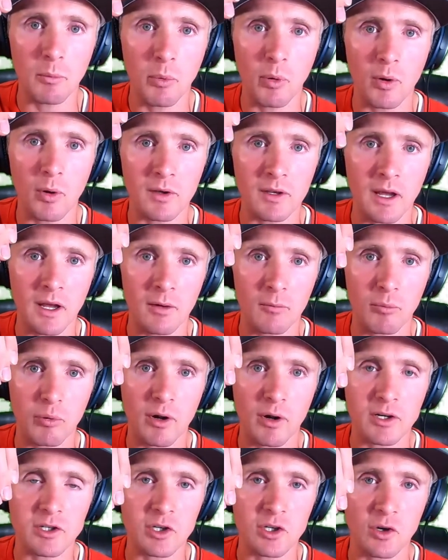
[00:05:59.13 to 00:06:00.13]
put down
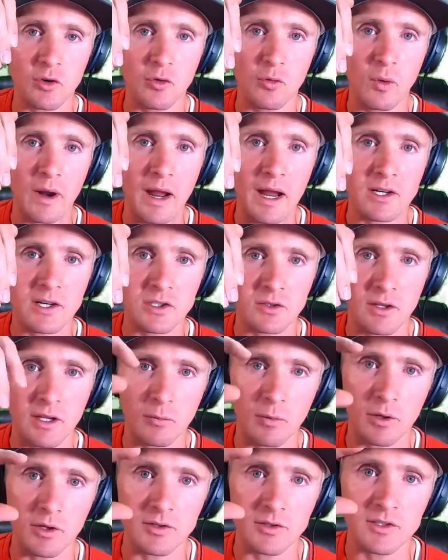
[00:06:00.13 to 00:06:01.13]
pressure gradually,
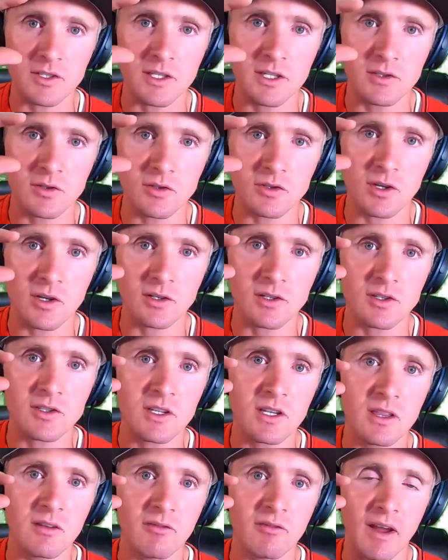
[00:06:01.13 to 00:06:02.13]
and what you'll see is you'll start to
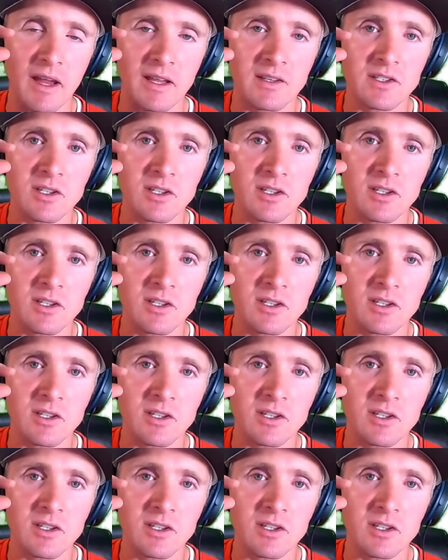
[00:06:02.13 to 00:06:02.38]
see the veins